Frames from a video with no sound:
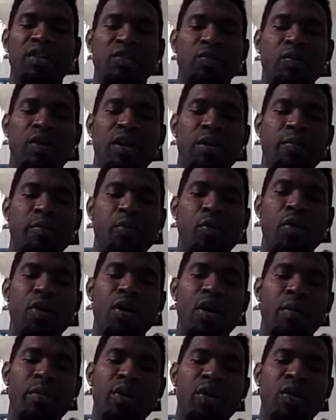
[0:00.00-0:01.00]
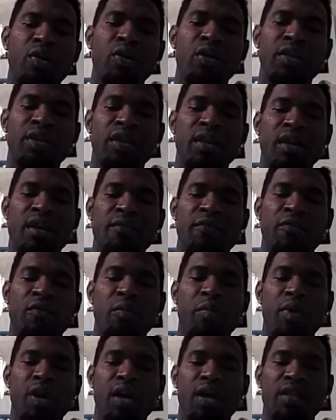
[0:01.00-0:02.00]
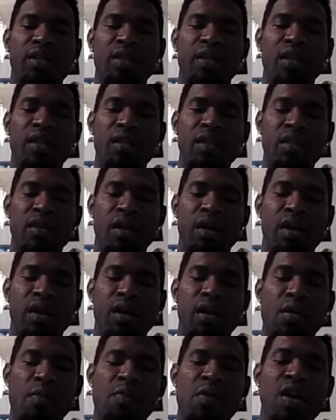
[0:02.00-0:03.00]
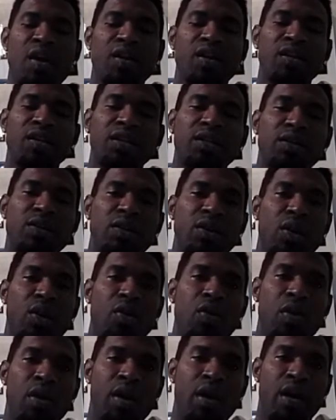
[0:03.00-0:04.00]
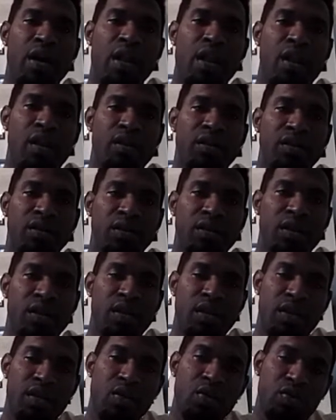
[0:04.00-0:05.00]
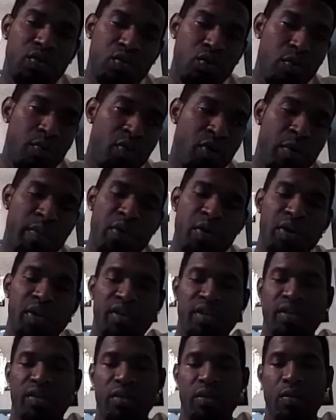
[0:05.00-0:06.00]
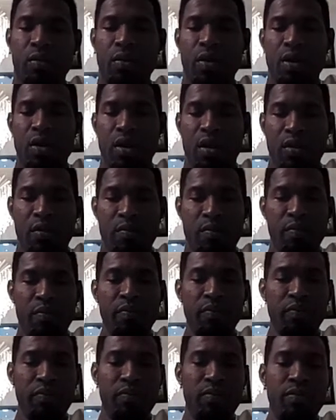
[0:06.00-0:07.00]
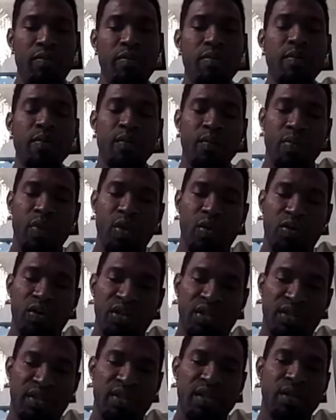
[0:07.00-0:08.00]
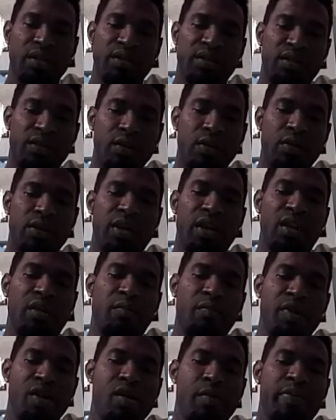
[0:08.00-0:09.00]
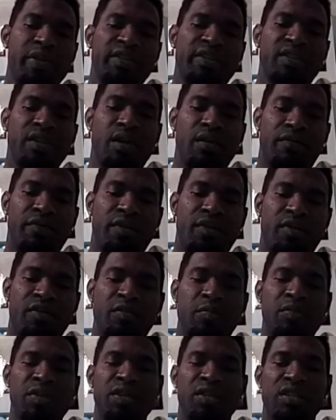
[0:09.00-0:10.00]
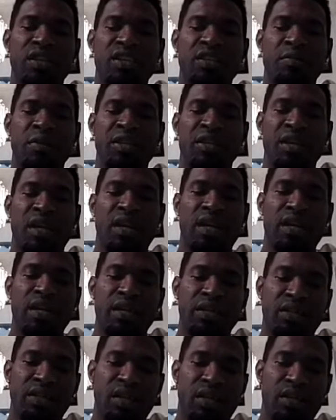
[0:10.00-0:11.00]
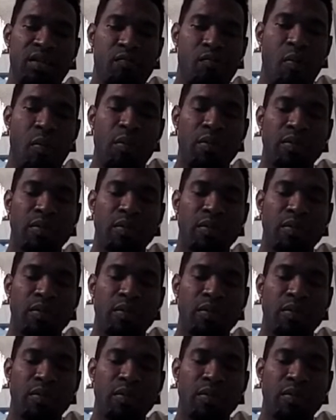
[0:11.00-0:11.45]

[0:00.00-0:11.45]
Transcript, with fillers: I watch one program and the cut football uh, on the local YouTube community to the world you know, still tune in. Big up yourself, you know, Mr. Special Edition.